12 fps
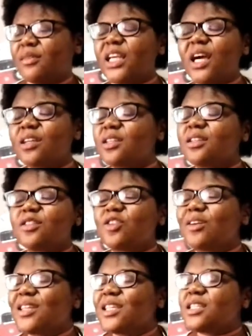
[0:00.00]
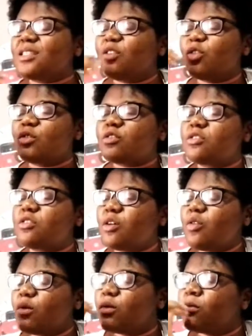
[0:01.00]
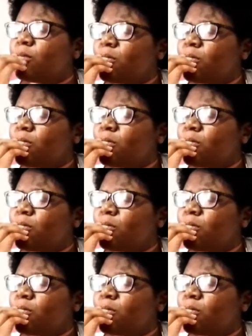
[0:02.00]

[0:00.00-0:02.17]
Yeah, he just looks so.